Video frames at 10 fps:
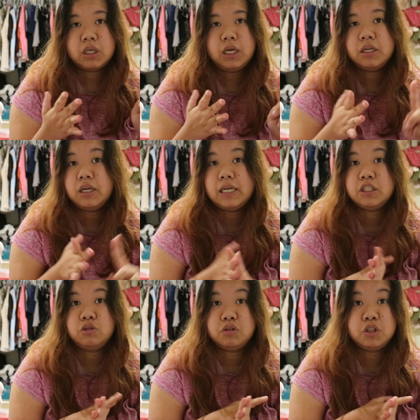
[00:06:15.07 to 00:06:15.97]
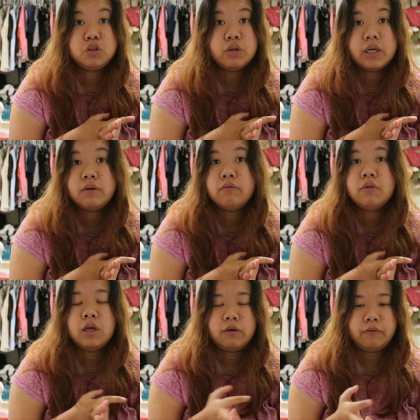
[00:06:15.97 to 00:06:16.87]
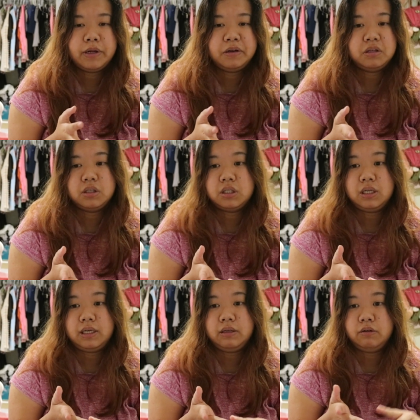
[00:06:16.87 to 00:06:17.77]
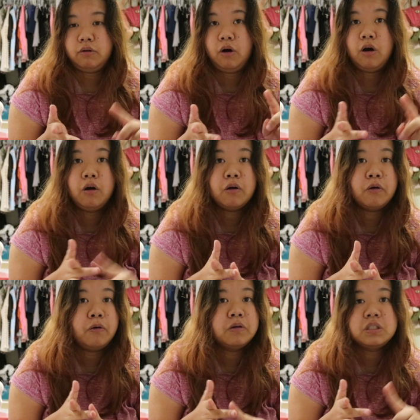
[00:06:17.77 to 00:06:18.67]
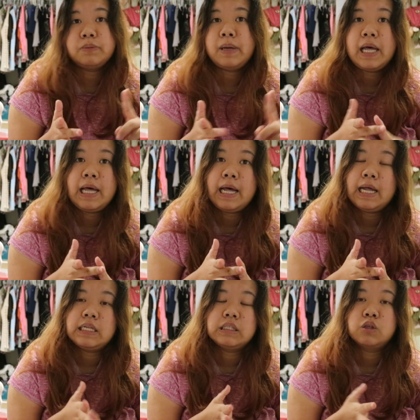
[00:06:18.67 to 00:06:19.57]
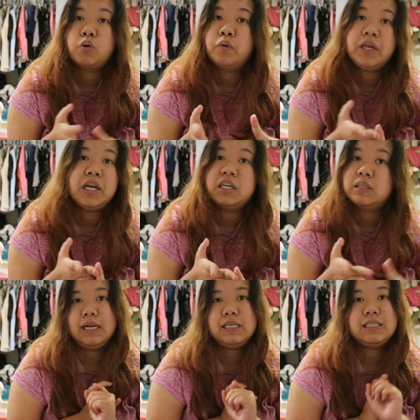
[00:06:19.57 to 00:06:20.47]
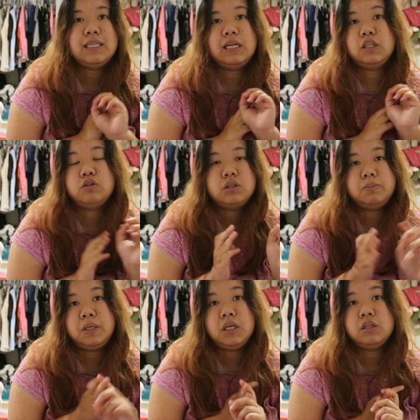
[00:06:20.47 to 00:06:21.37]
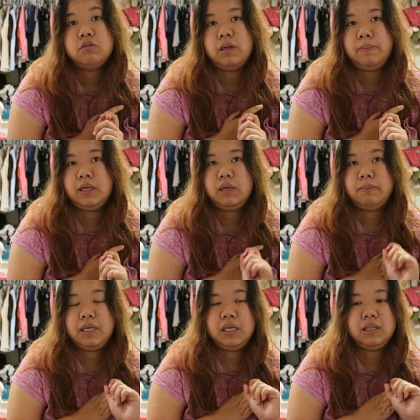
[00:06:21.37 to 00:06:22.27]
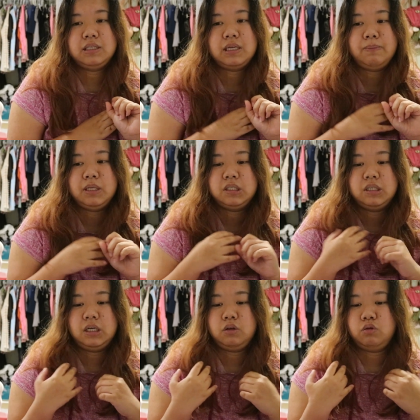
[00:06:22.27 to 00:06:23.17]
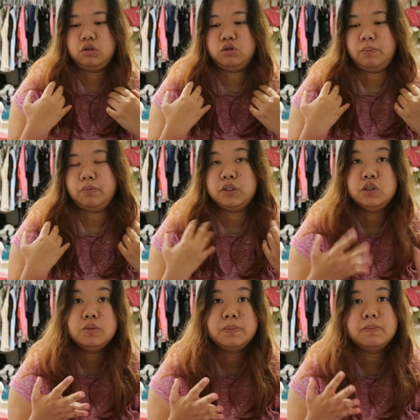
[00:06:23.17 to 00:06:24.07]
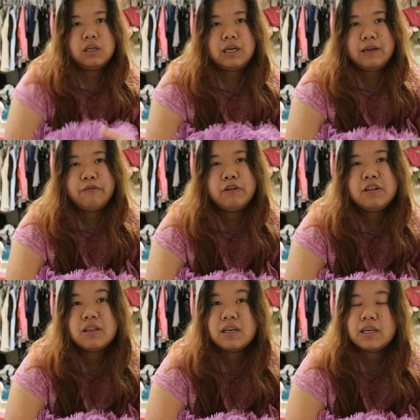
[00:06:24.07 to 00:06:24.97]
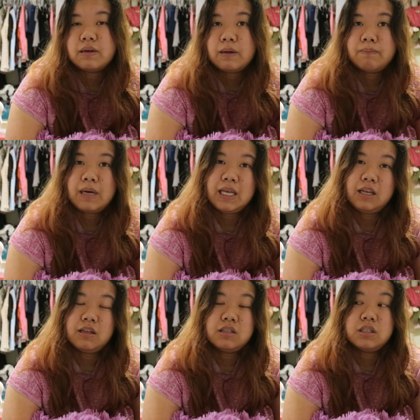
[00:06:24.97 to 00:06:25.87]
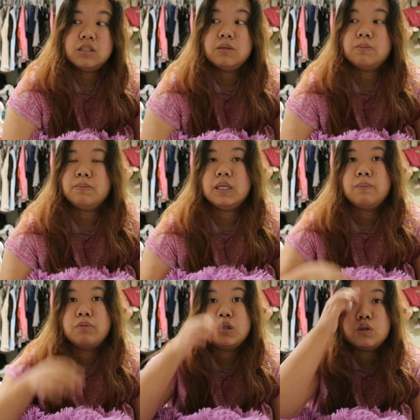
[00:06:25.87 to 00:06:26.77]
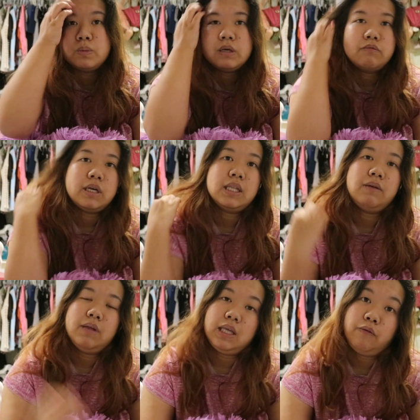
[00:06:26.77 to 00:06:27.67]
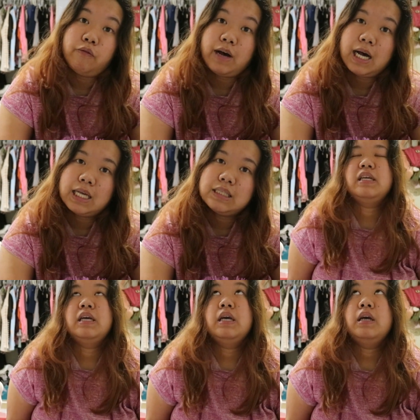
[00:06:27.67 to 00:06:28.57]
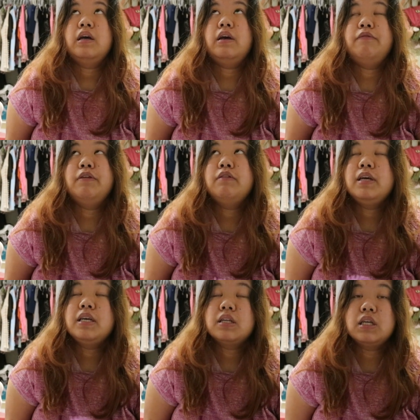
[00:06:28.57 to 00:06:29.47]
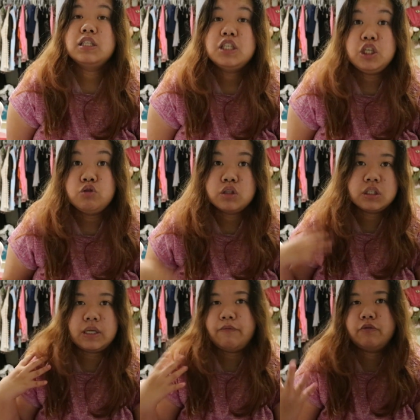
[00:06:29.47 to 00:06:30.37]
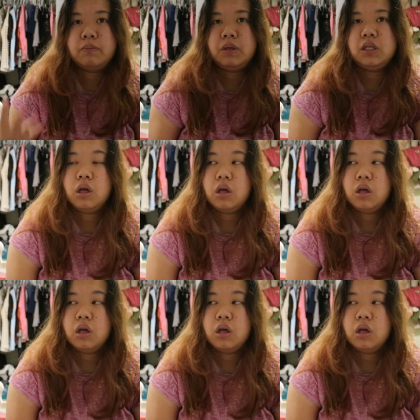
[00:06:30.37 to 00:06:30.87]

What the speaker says: international students, whether it's Hong Kong, Japan, Korea, and I starting to speaking to them, and then my English have been starting to improve. I feel like my English has been improving really fast. I feel like it's a huge step for me.